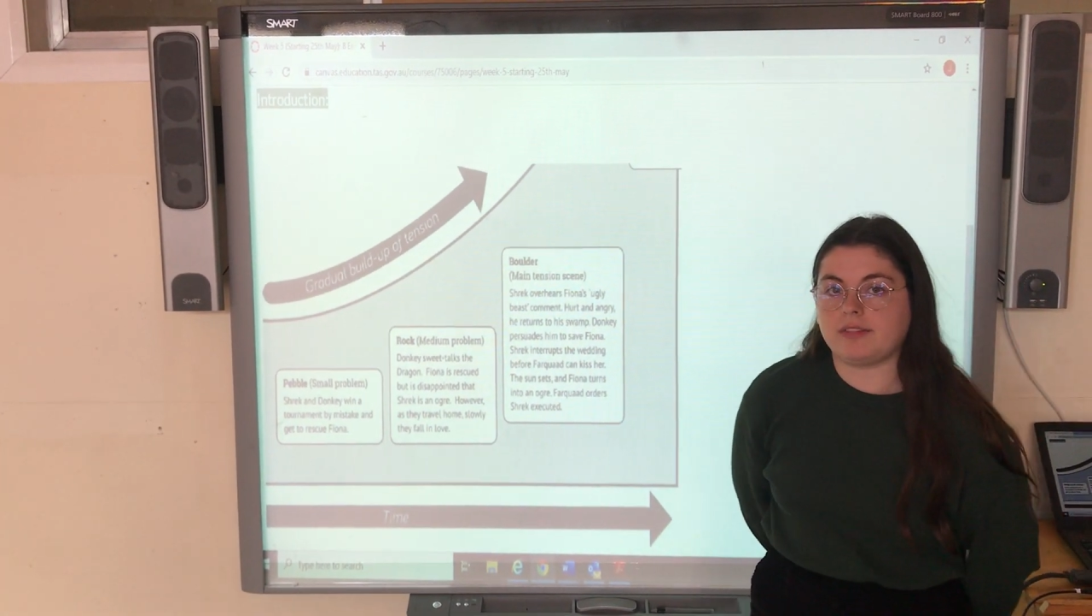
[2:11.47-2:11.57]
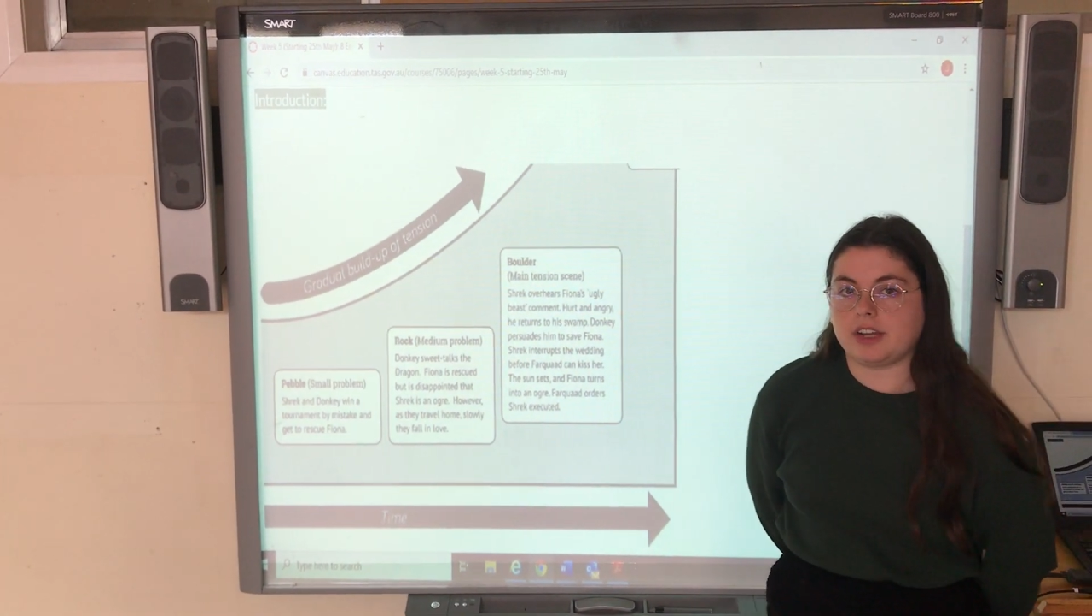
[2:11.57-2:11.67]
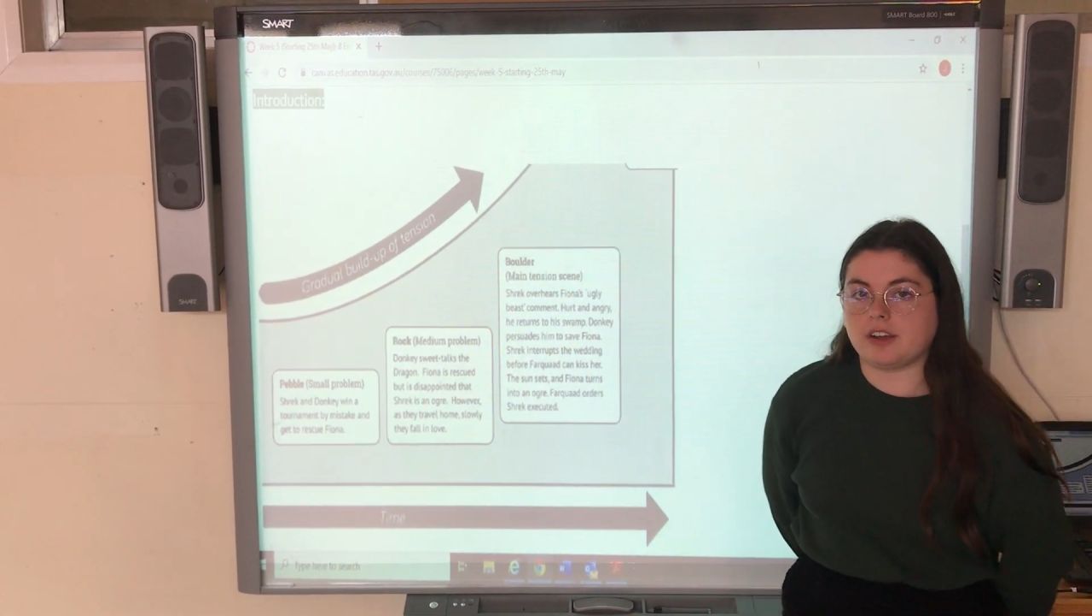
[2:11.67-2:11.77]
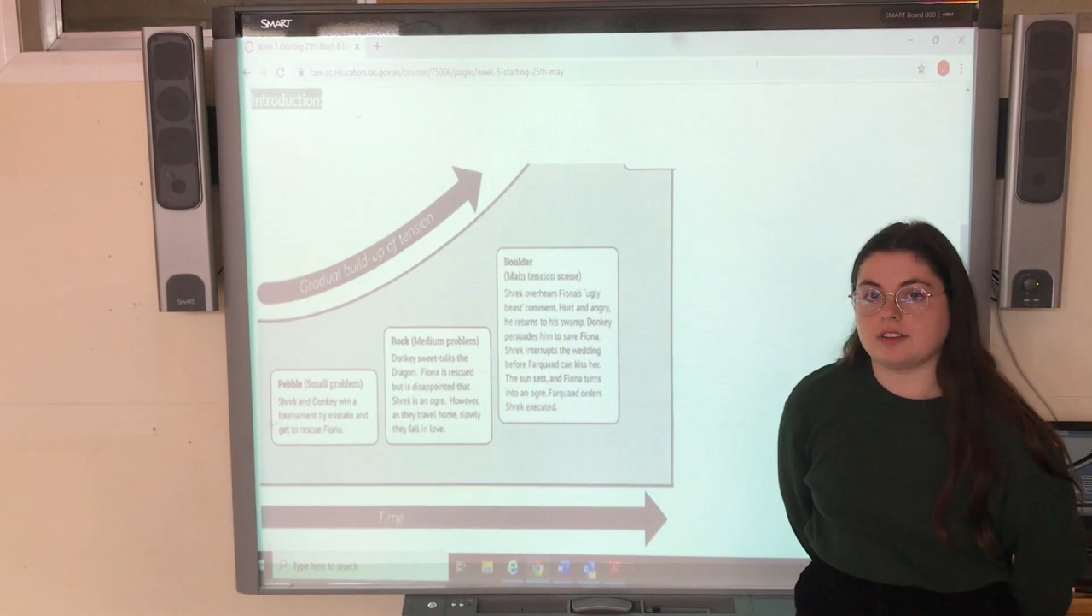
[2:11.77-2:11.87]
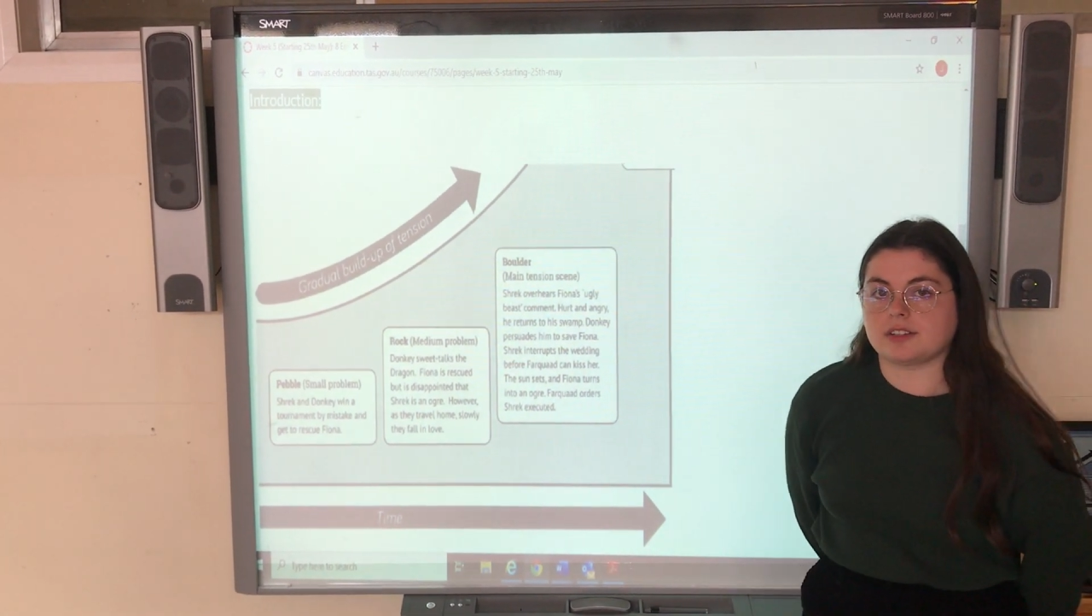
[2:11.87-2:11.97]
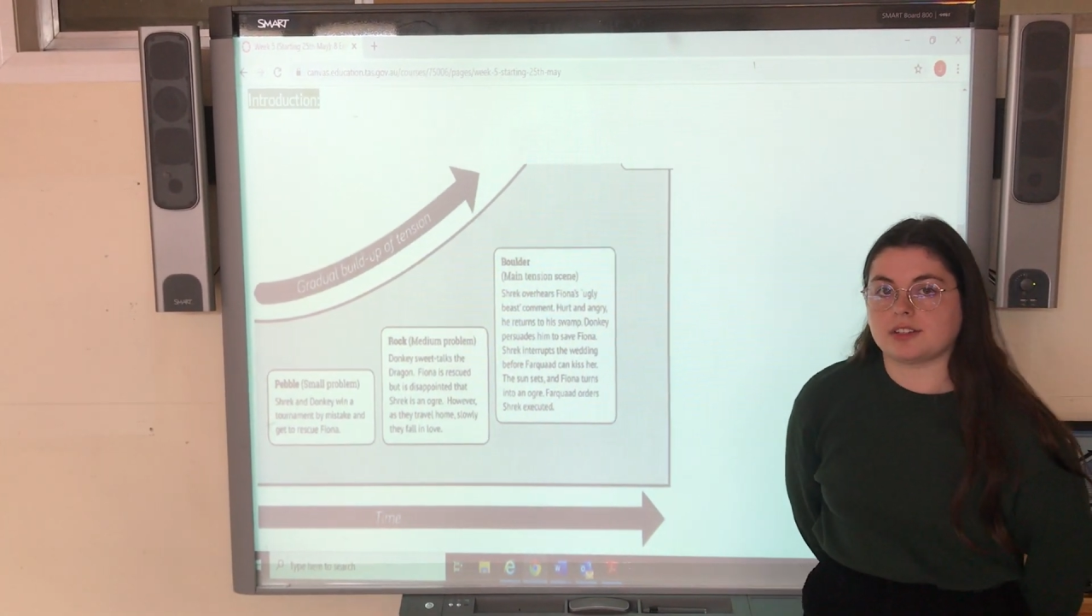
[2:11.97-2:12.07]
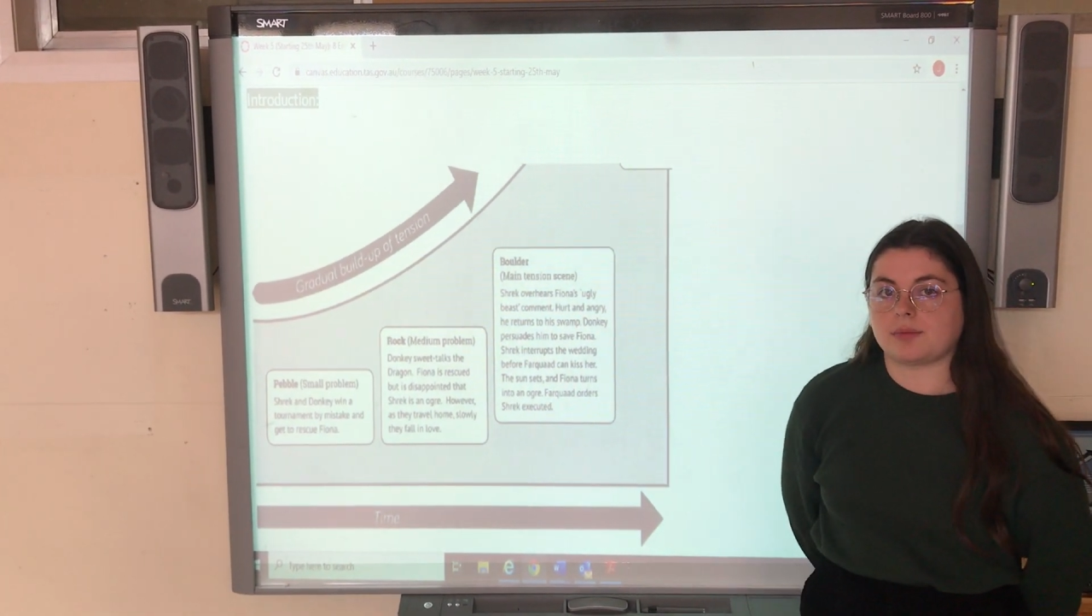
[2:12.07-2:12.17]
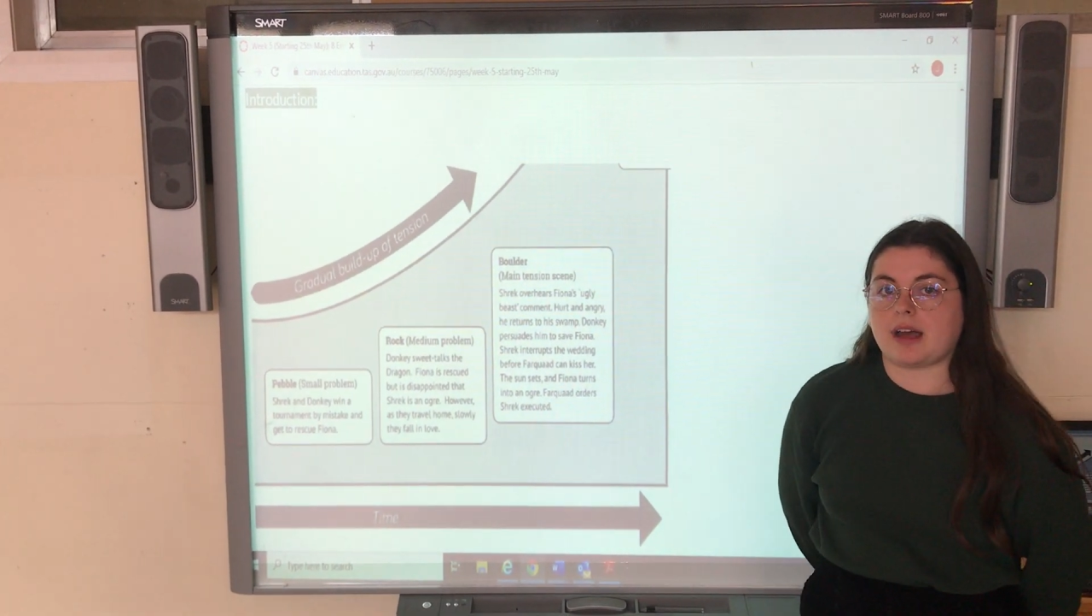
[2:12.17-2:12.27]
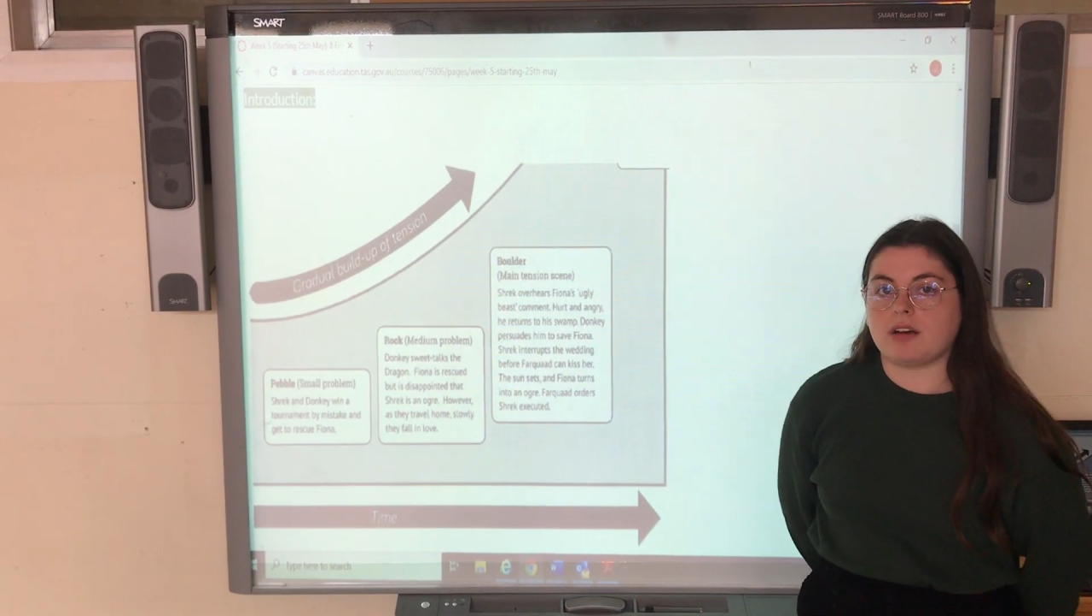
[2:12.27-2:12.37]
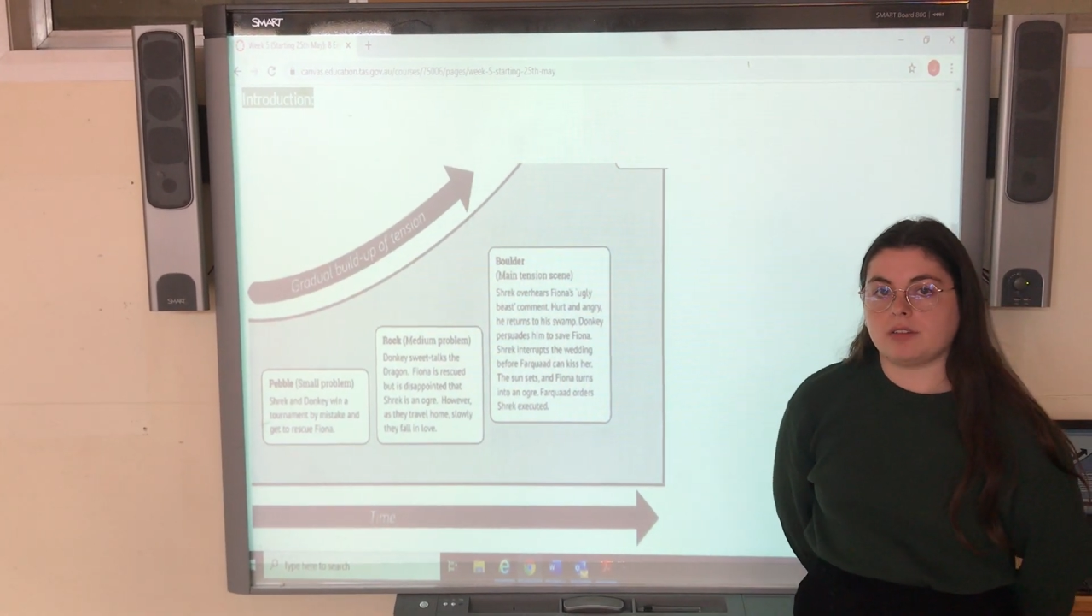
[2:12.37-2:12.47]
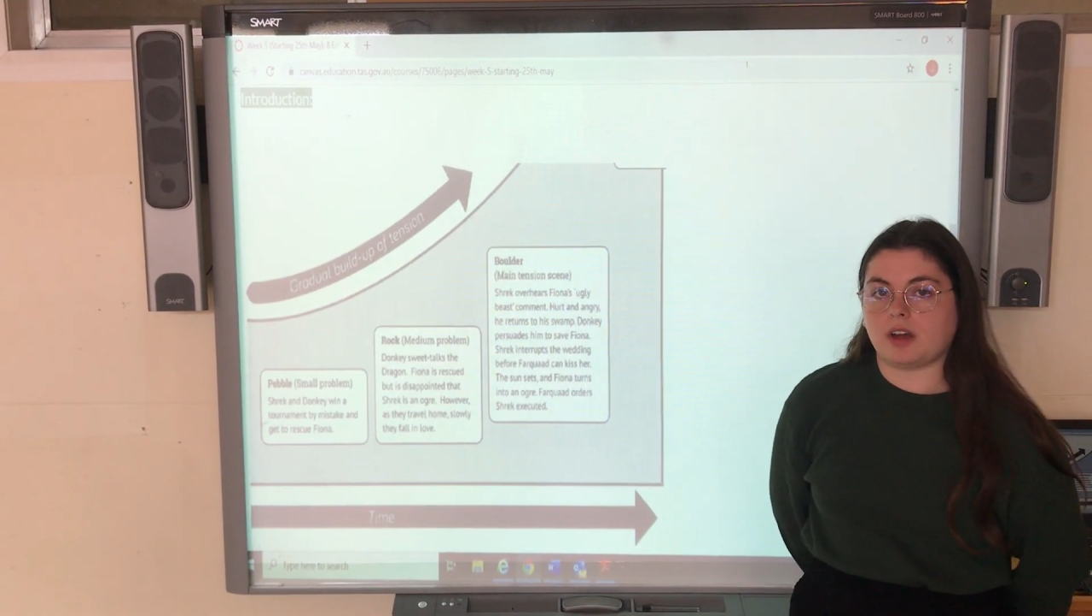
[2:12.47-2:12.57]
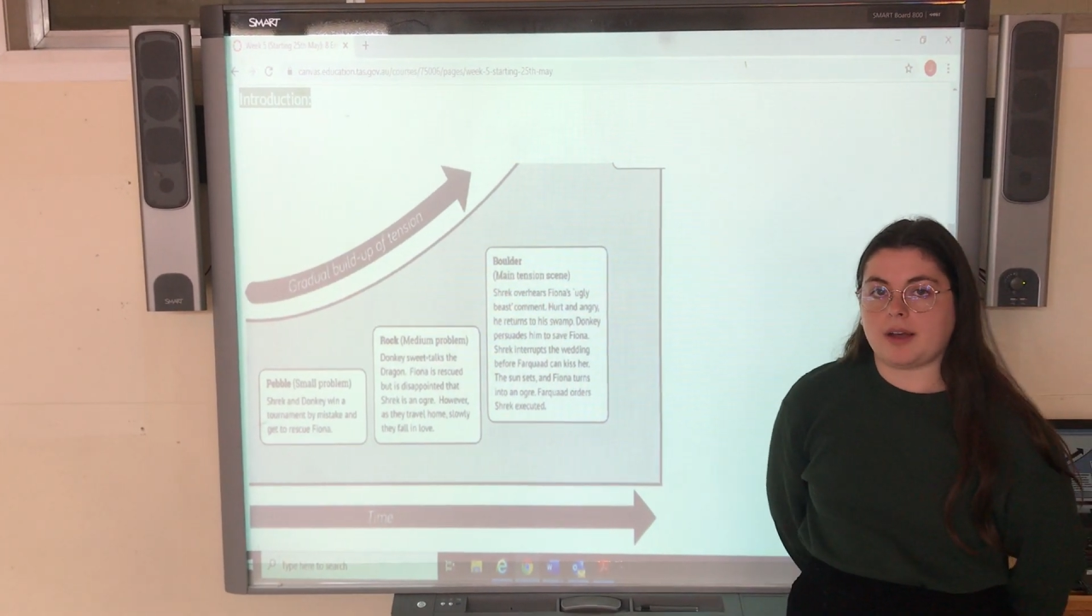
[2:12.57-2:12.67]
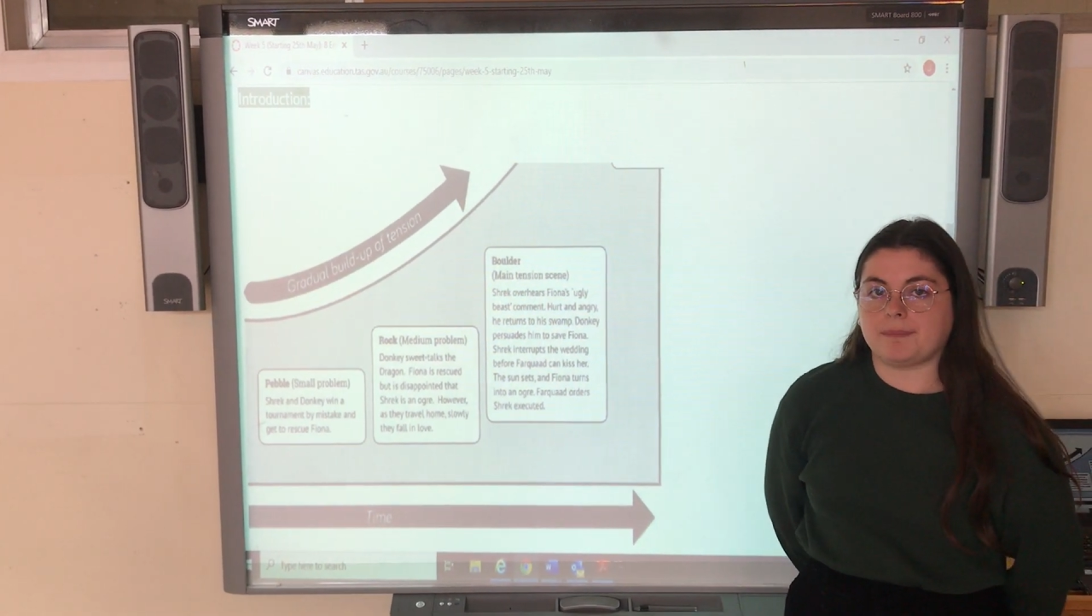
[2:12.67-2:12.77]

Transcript: videos as well,